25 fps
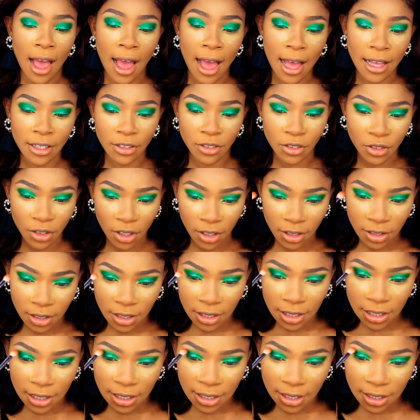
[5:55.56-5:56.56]
and
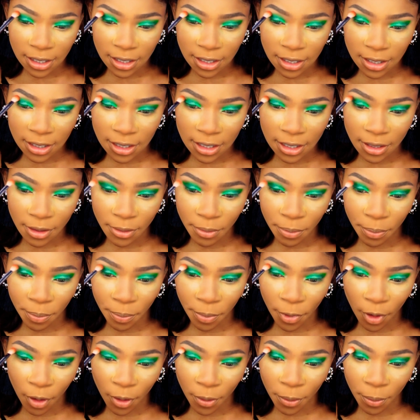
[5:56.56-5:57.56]
just
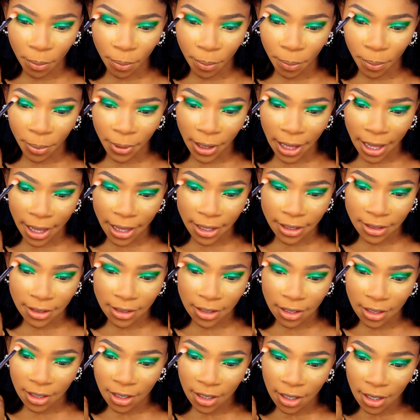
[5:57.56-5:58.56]
blend
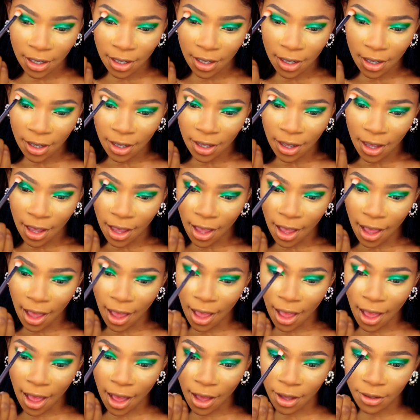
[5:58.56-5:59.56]

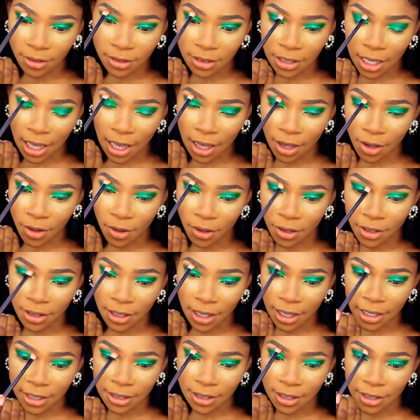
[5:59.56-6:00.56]
out and
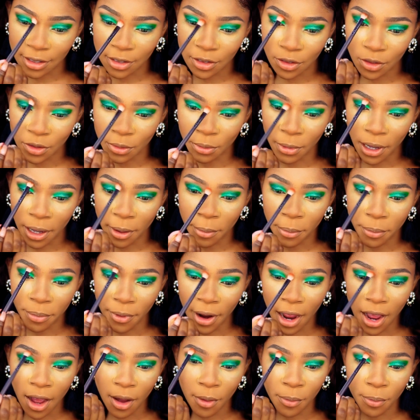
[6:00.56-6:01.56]
connect this to my
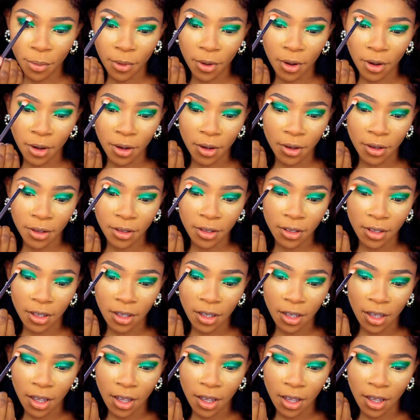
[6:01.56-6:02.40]
brow bone